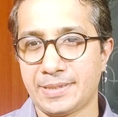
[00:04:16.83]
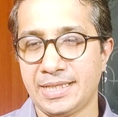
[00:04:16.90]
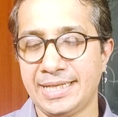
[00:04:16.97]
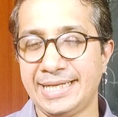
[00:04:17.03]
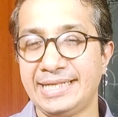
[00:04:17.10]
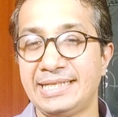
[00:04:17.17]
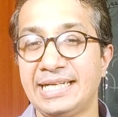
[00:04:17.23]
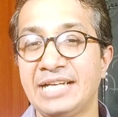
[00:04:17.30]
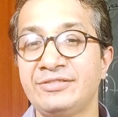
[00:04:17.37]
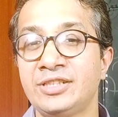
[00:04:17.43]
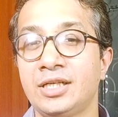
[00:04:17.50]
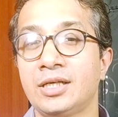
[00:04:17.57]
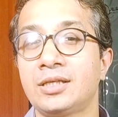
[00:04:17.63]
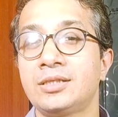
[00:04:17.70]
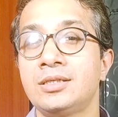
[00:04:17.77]
Okay, it never
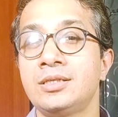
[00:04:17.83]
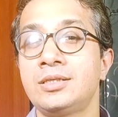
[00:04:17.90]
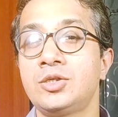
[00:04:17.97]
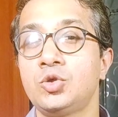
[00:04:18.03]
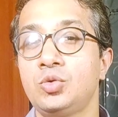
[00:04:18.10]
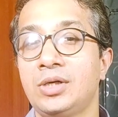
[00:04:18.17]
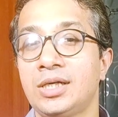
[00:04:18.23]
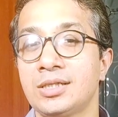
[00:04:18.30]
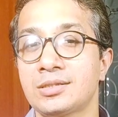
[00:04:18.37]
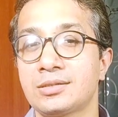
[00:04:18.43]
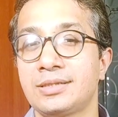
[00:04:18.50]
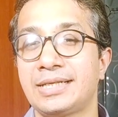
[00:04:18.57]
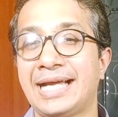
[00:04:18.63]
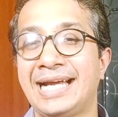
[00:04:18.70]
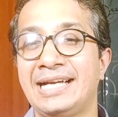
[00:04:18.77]
occurred to
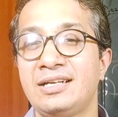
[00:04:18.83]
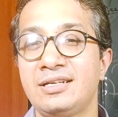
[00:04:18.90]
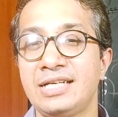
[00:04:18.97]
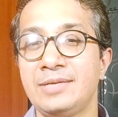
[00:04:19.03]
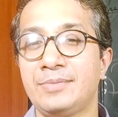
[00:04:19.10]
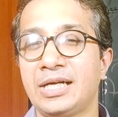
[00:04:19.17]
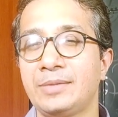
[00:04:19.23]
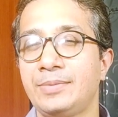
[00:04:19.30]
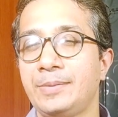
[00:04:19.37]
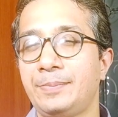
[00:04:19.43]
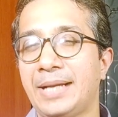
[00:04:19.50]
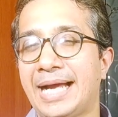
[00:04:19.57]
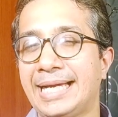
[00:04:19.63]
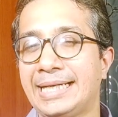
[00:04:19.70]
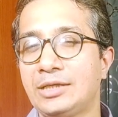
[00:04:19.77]
us that Henry might be
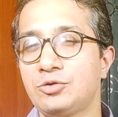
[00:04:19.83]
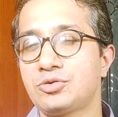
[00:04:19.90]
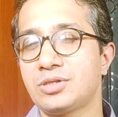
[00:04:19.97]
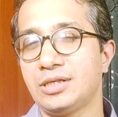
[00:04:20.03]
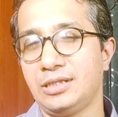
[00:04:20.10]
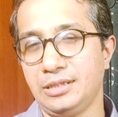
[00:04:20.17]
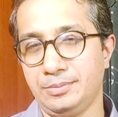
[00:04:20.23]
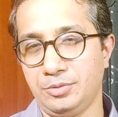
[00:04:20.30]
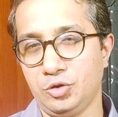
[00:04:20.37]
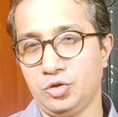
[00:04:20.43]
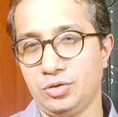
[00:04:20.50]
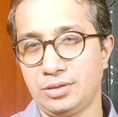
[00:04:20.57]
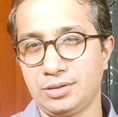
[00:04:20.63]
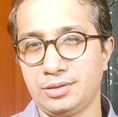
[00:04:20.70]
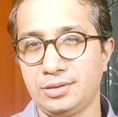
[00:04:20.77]
planning to study
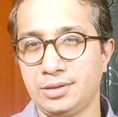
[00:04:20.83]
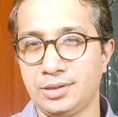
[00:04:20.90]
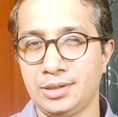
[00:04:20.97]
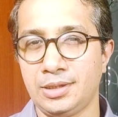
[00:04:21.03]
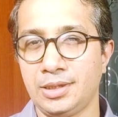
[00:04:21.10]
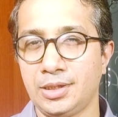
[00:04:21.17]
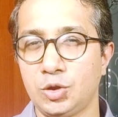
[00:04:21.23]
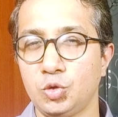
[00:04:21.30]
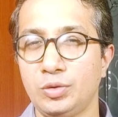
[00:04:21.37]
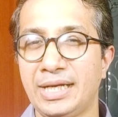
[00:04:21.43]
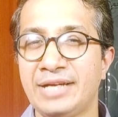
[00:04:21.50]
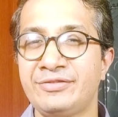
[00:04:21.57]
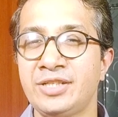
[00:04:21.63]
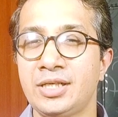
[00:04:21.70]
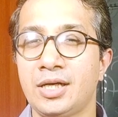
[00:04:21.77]
abroad. To
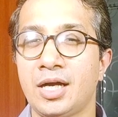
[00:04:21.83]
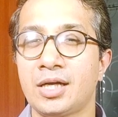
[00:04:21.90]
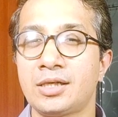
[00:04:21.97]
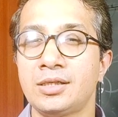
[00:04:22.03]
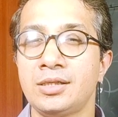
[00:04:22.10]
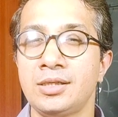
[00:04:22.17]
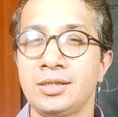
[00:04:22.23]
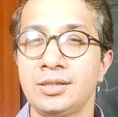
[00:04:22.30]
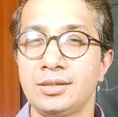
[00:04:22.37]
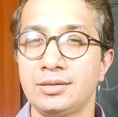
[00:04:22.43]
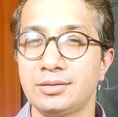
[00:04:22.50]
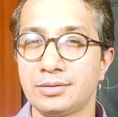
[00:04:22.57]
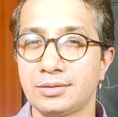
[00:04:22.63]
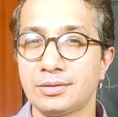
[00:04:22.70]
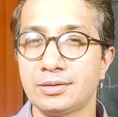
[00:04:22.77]
never
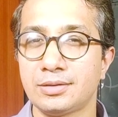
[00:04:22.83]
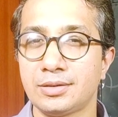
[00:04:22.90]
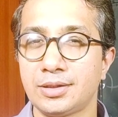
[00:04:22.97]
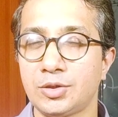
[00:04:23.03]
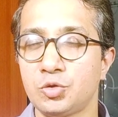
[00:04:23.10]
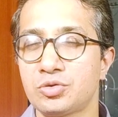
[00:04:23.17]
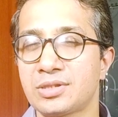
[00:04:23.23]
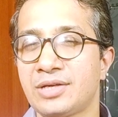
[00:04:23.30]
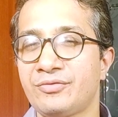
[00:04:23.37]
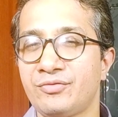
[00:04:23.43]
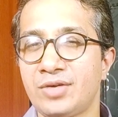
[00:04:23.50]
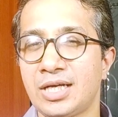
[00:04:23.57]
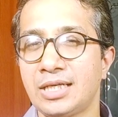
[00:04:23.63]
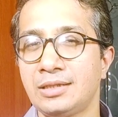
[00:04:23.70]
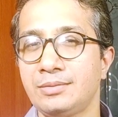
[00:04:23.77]
occur to
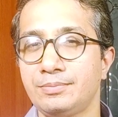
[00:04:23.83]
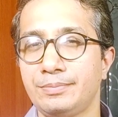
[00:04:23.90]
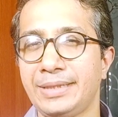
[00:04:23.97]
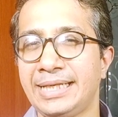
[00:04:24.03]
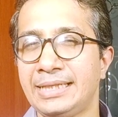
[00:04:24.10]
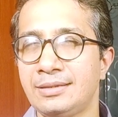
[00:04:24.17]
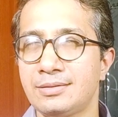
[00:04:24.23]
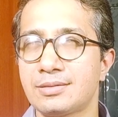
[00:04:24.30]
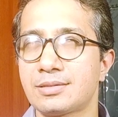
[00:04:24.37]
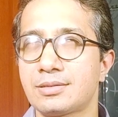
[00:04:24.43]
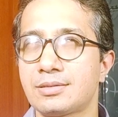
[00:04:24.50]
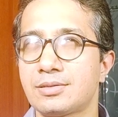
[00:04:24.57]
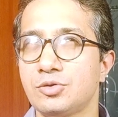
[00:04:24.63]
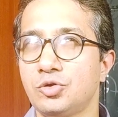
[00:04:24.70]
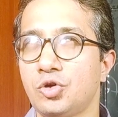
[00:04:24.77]
someone means
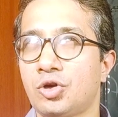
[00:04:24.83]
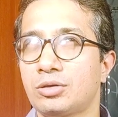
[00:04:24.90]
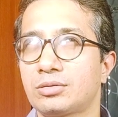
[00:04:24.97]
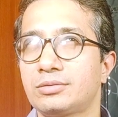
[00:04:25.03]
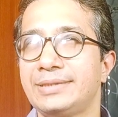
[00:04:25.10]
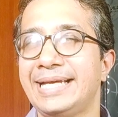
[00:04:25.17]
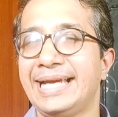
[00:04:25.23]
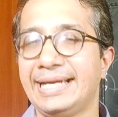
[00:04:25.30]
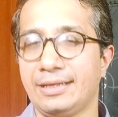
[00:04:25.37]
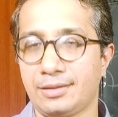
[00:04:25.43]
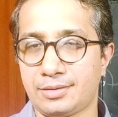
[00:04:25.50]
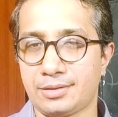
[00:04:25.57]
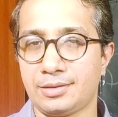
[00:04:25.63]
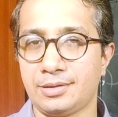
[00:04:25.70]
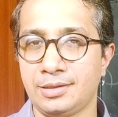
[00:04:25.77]
to not
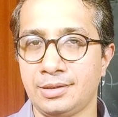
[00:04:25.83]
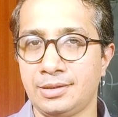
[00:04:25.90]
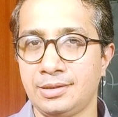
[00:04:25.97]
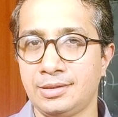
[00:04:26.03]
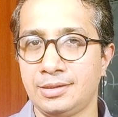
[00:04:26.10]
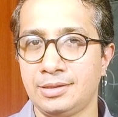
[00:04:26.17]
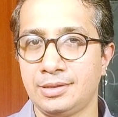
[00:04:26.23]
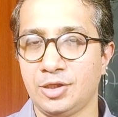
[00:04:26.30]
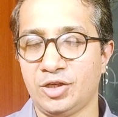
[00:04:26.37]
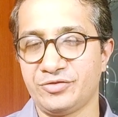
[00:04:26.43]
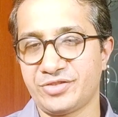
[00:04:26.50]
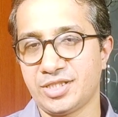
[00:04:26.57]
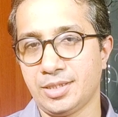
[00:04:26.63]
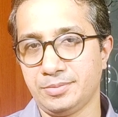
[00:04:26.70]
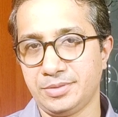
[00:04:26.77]
think
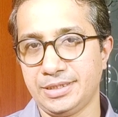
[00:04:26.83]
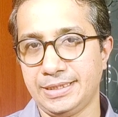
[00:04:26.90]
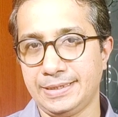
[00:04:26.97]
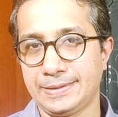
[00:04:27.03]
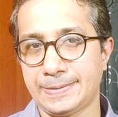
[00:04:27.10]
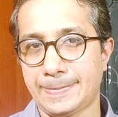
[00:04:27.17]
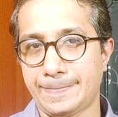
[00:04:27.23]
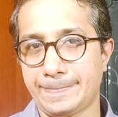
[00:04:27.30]
of something.